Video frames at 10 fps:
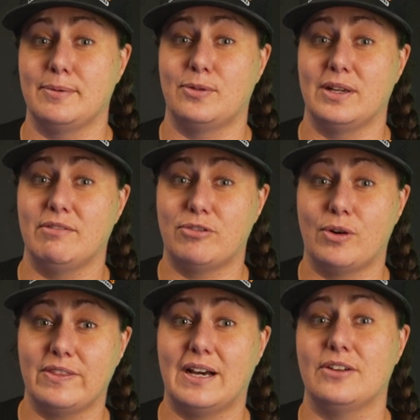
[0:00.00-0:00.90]
between
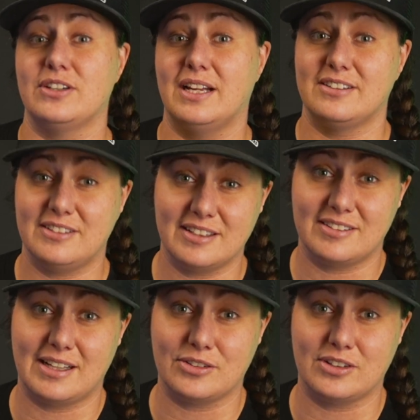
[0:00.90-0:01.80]
$4,000 and
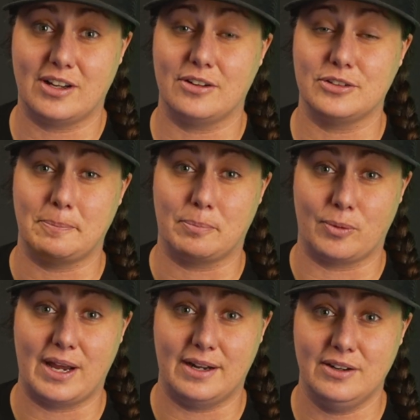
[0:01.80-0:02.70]
$6,000
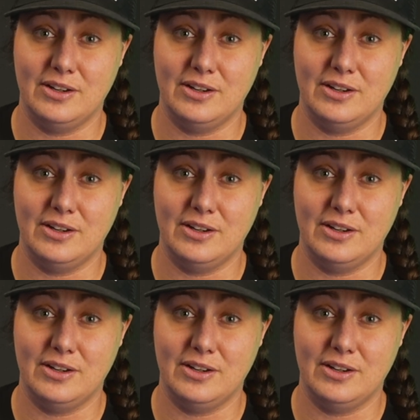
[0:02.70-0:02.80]
brand